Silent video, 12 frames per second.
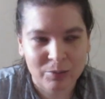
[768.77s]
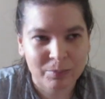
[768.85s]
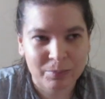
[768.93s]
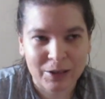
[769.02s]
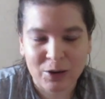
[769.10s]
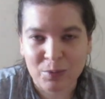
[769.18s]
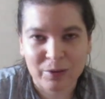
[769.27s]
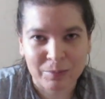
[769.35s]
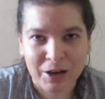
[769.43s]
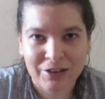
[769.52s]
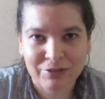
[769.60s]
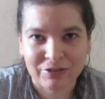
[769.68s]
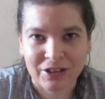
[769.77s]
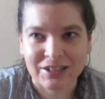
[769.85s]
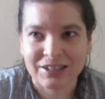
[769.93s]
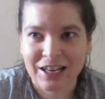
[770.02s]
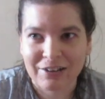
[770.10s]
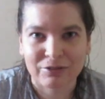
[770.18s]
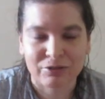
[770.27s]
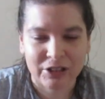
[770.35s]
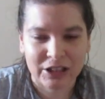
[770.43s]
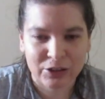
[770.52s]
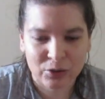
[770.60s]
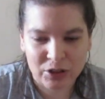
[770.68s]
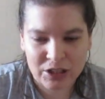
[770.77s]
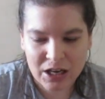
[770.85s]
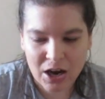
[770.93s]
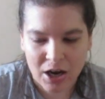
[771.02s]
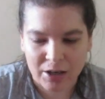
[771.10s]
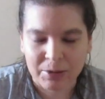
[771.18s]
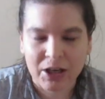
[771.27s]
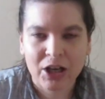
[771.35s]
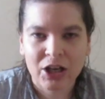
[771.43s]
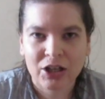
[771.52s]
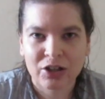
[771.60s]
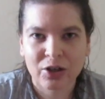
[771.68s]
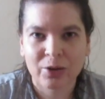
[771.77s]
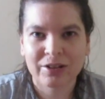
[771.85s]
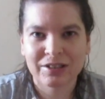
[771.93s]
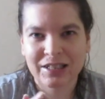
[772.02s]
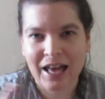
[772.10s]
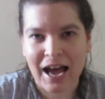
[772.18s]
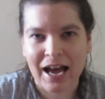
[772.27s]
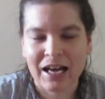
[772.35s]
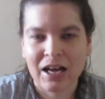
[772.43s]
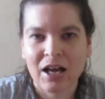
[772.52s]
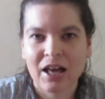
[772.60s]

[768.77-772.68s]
meet up with my friends and have a really good time. You know, there's that.